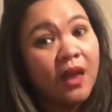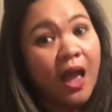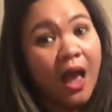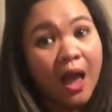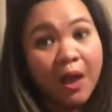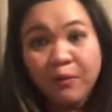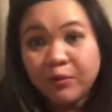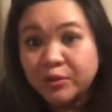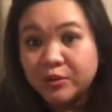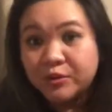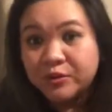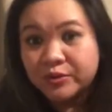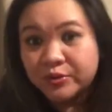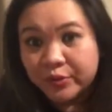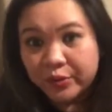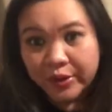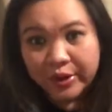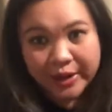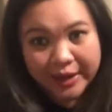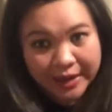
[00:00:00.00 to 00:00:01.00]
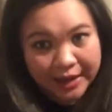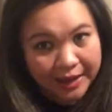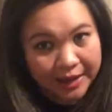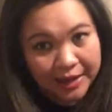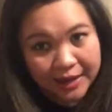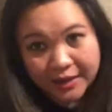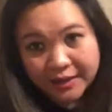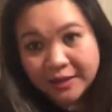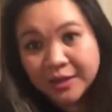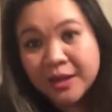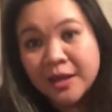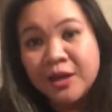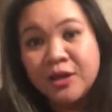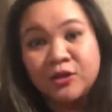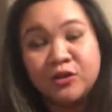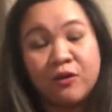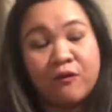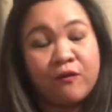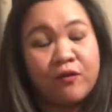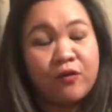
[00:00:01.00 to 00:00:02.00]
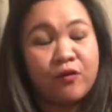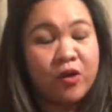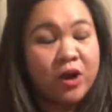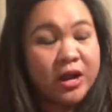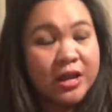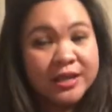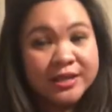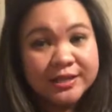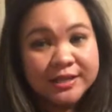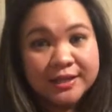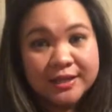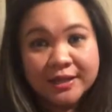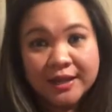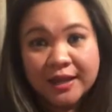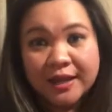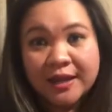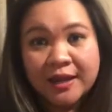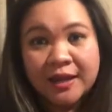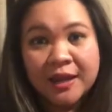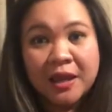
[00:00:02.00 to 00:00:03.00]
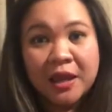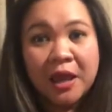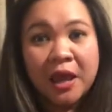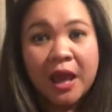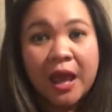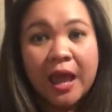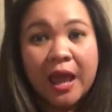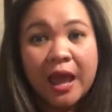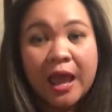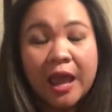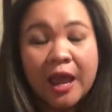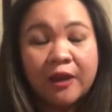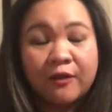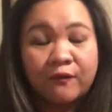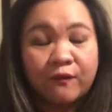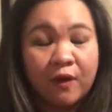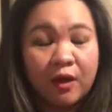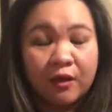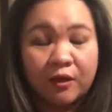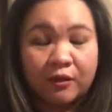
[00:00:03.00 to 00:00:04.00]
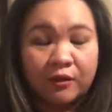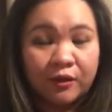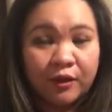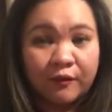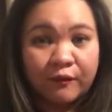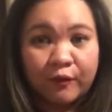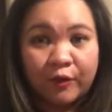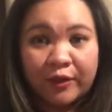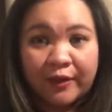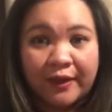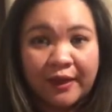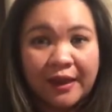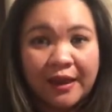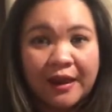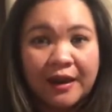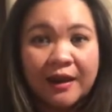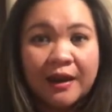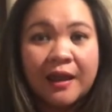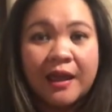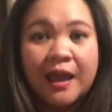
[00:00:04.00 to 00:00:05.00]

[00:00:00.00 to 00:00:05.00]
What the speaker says: I went to the store to get it, so we've already seen it and fell in love with it,